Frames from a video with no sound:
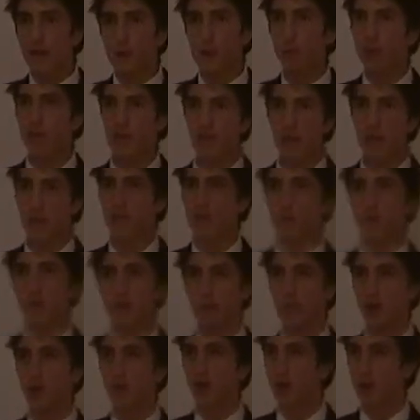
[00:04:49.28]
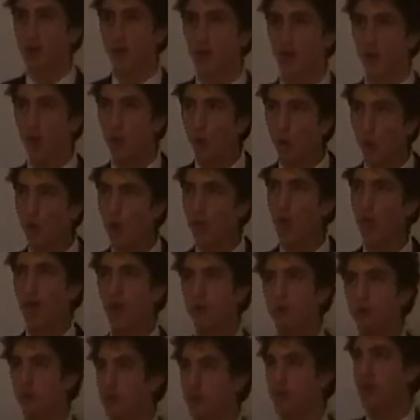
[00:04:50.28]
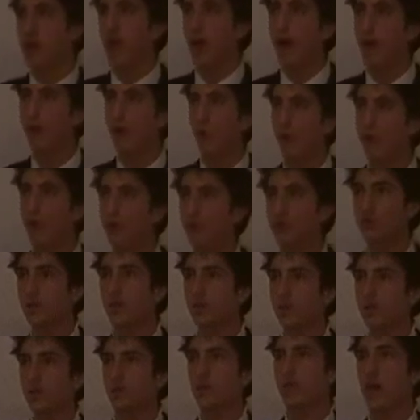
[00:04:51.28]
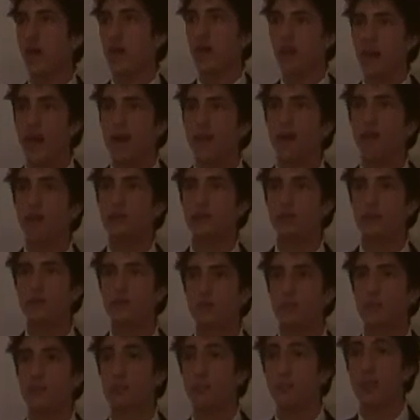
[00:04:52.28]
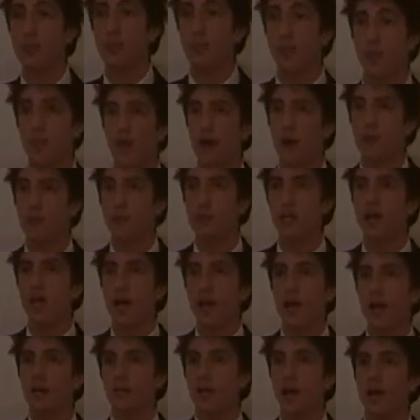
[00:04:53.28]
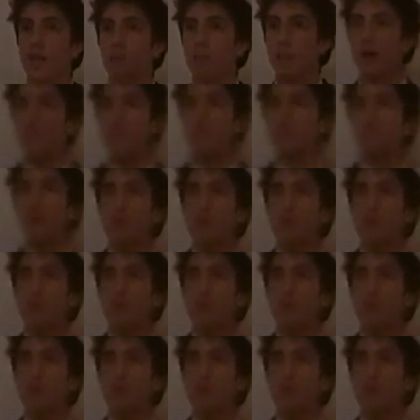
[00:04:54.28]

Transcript: they pulled out, they would be pulling out all the laborers and all the skills, that industry would simply collapse and it would have much